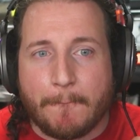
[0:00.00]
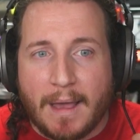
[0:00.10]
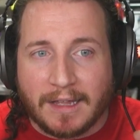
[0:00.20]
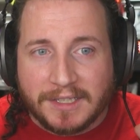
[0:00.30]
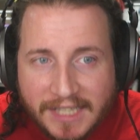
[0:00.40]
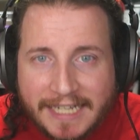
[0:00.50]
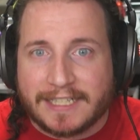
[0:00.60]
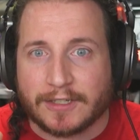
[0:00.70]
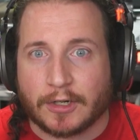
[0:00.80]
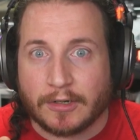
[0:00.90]

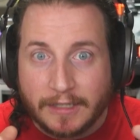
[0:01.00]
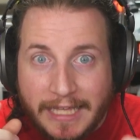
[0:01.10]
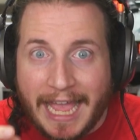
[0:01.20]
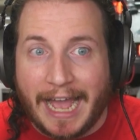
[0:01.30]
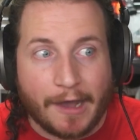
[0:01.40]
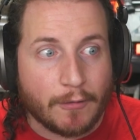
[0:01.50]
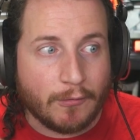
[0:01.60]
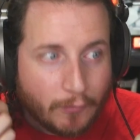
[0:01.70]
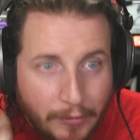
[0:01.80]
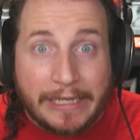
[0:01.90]
Elixir. Yeah,
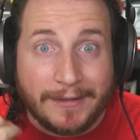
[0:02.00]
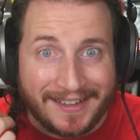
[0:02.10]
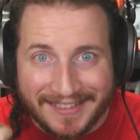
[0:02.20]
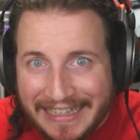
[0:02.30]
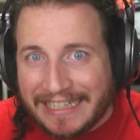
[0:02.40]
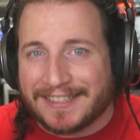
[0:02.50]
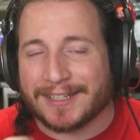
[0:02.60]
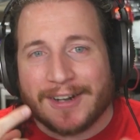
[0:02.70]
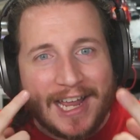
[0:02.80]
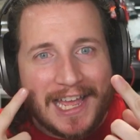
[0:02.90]
real
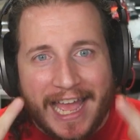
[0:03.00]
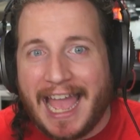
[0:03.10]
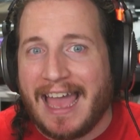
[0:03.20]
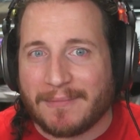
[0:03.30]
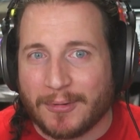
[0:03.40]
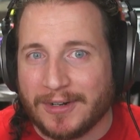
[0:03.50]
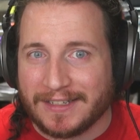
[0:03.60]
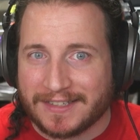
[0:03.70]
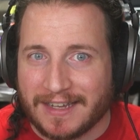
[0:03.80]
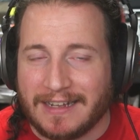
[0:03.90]
Elixir at
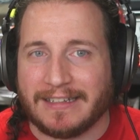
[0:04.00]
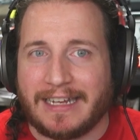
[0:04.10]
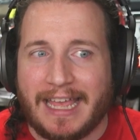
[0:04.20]
Printed Solid.